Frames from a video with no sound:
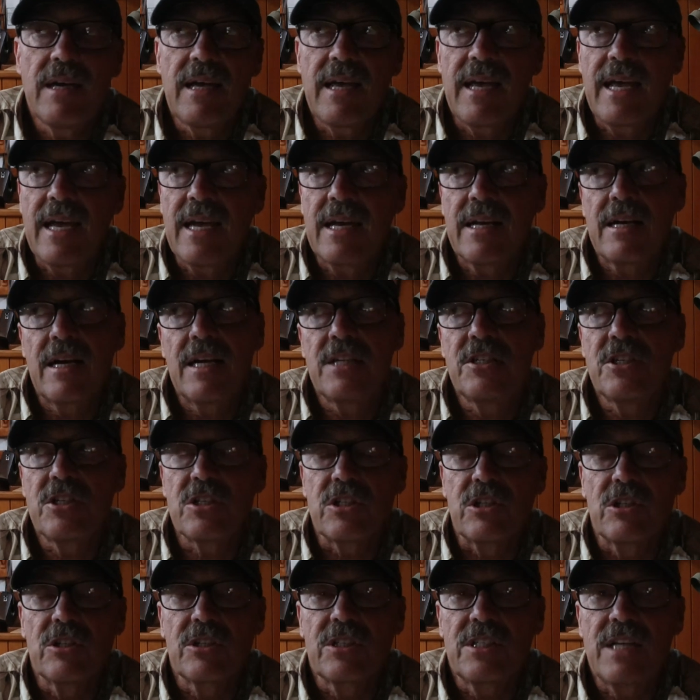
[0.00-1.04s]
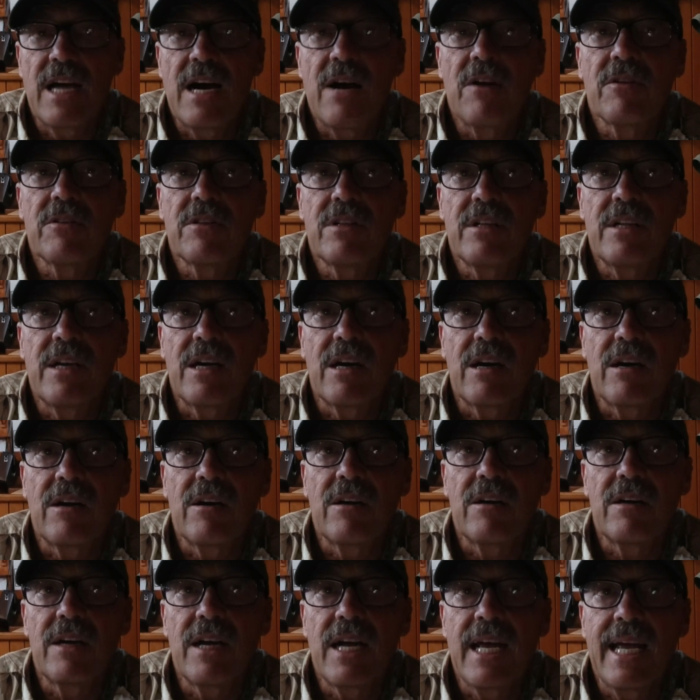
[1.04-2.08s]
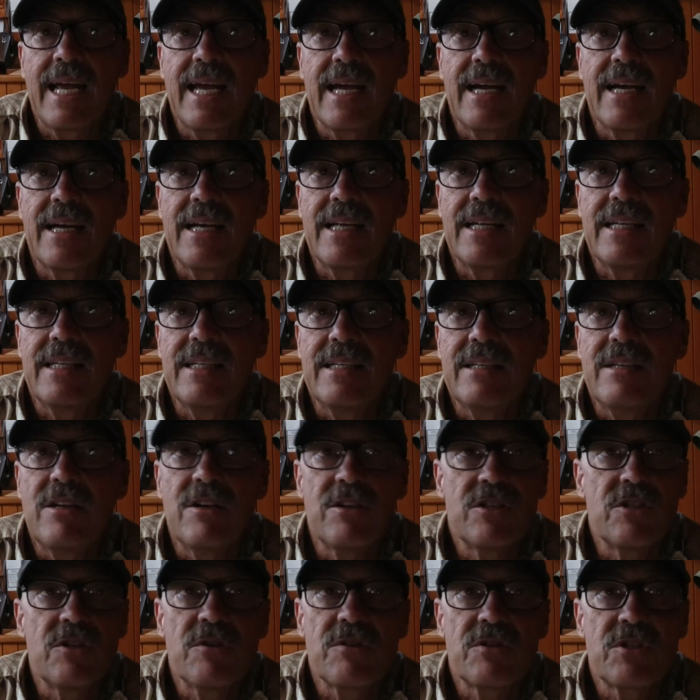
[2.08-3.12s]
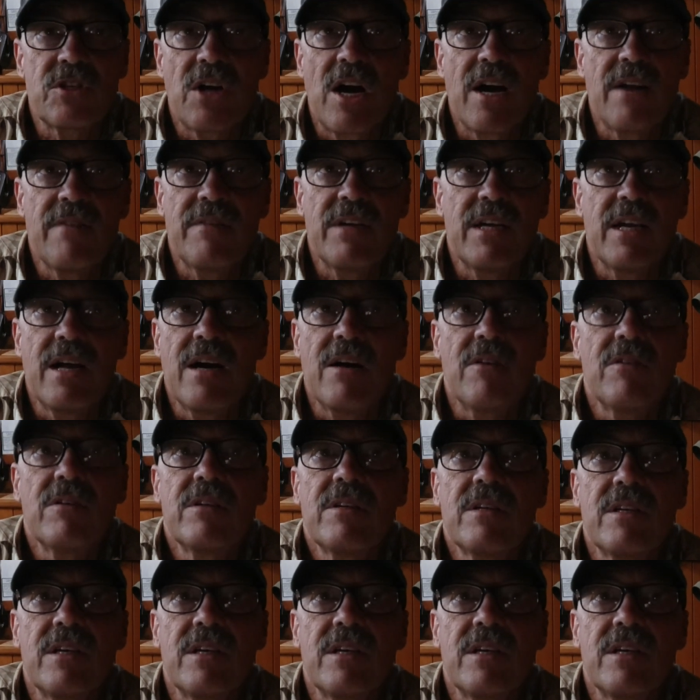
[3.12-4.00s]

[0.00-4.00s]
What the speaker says: And I just looked out there, and there's no sign of it now.